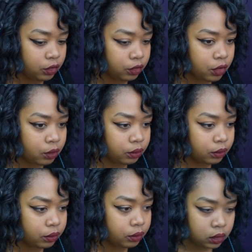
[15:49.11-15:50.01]
So,
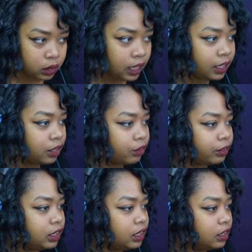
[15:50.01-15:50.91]
and then
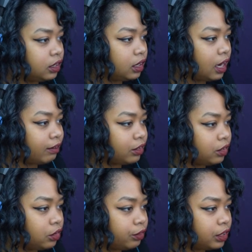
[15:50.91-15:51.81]
over here, after
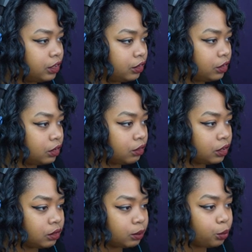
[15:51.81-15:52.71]
the overlays, you can go
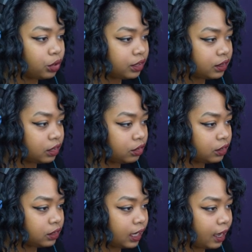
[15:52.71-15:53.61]
to your reports and you
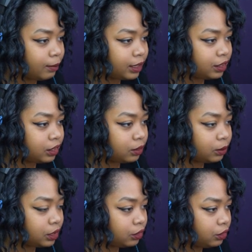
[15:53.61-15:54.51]
can see how much
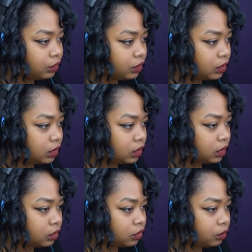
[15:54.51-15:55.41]
we used.
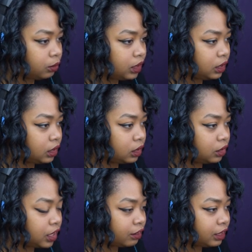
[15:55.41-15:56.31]
So we
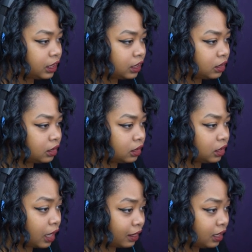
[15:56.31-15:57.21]
generated
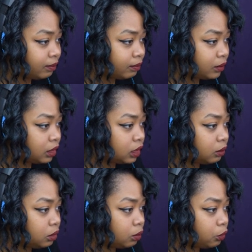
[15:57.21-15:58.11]
nothing.
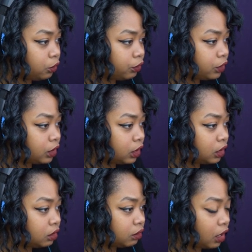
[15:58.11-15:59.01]
We removed
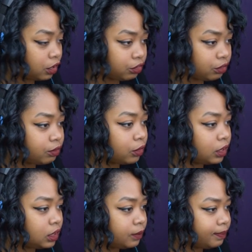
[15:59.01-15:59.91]

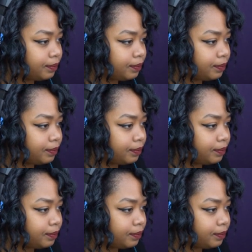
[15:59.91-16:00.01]
140.